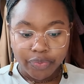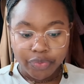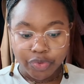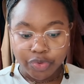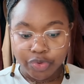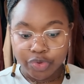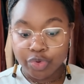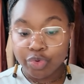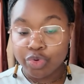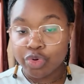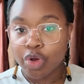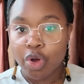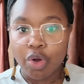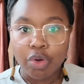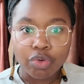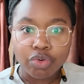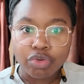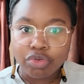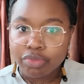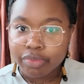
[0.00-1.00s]
you
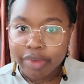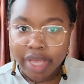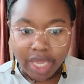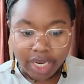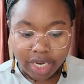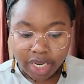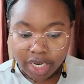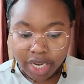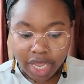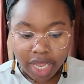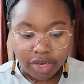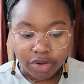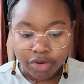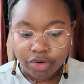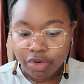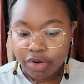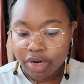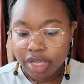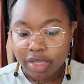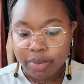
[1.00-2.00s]
know who made it, and you
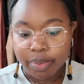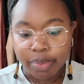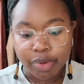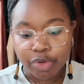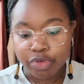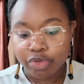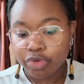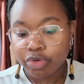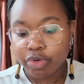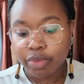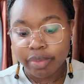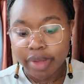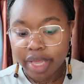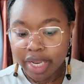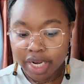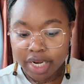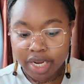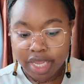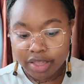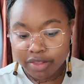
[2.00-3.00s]
know that the person who
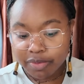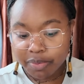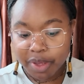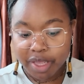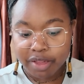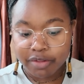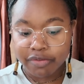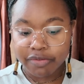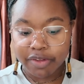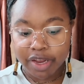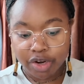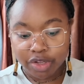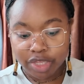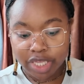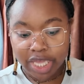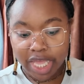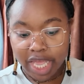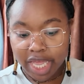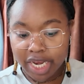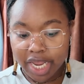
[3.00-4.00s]
made it is paid
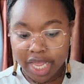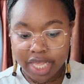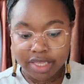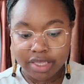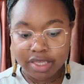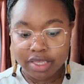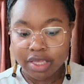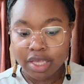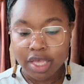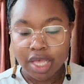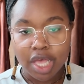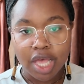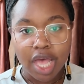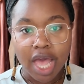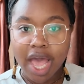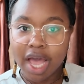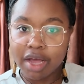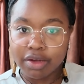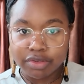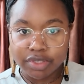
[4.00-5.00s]
fairly and has
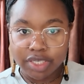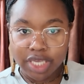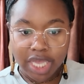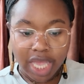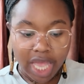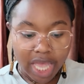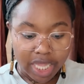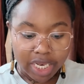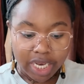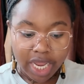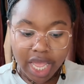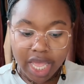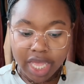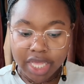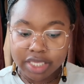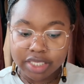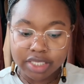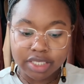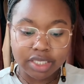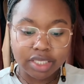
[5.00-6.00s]
housing and
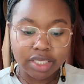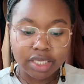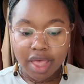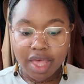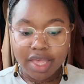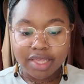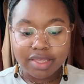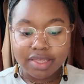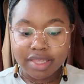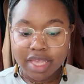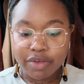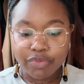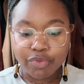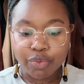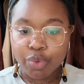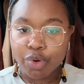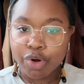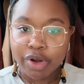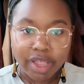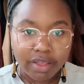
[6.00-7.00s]
has a safe
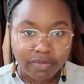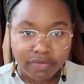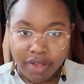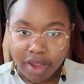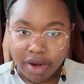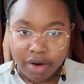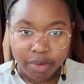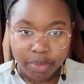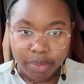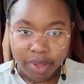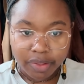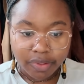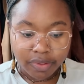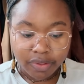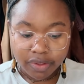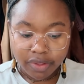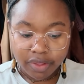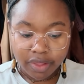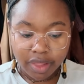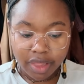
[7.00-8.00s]
work
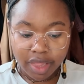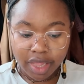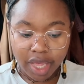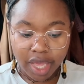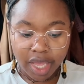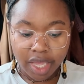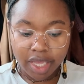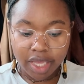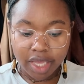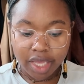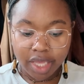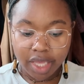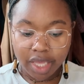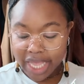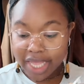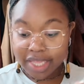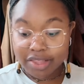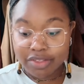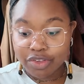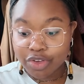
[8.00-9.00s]
environment. Like,
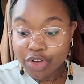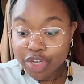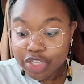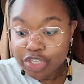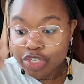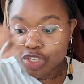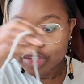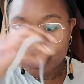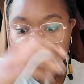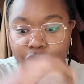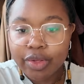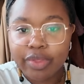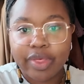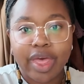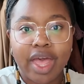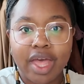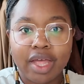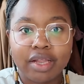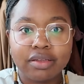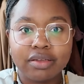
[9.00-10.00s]
it's good to know
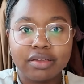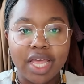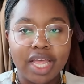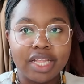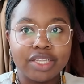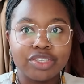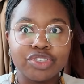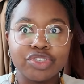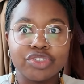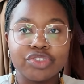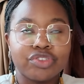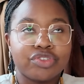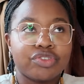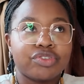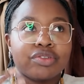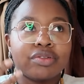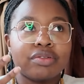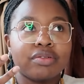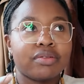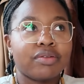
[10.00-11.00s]
that. And
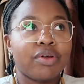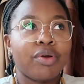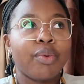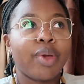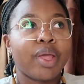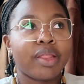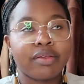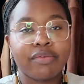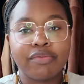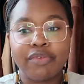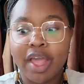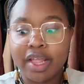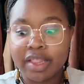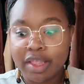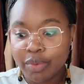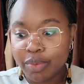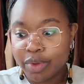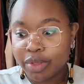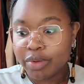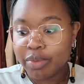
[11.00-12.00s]
just knowing the fact
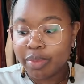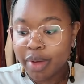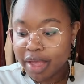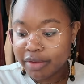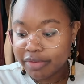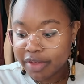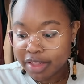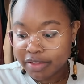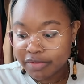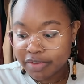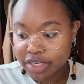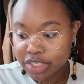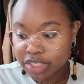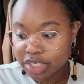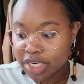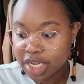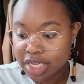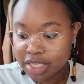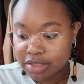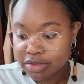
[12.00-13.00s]
that when you buy fast
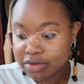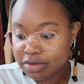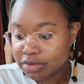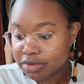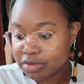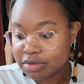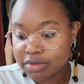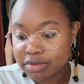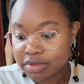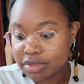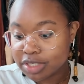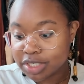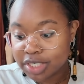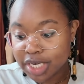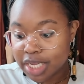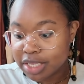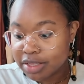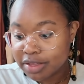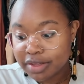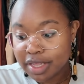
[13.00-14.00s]
fashion, that the
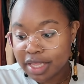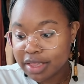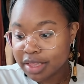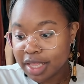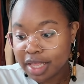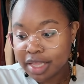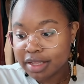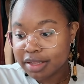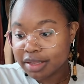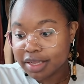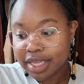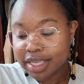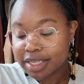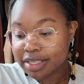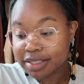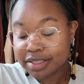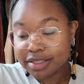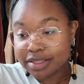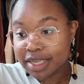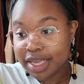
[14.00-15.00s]
chances that that
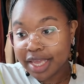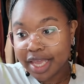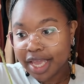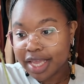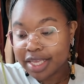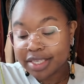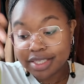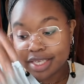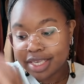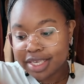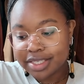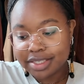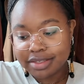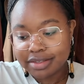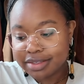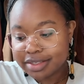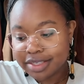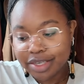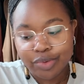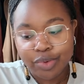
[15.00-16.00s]
is the case is
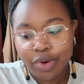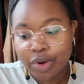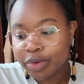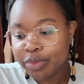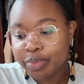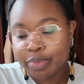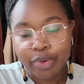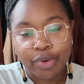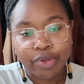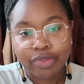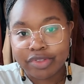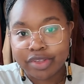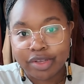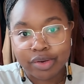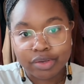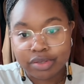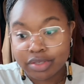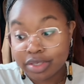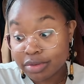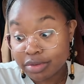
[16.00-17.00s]

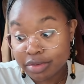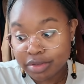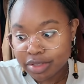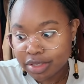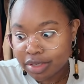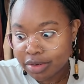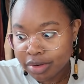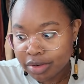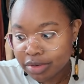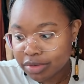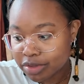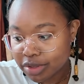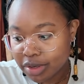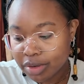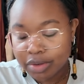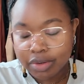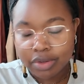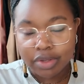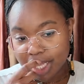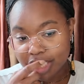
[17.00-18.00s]
0.000.
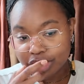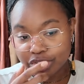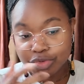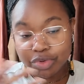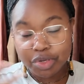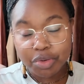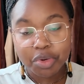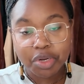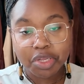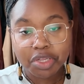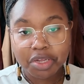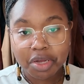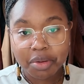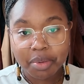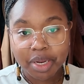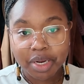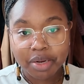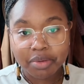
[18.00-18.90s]
So I just really want to talk about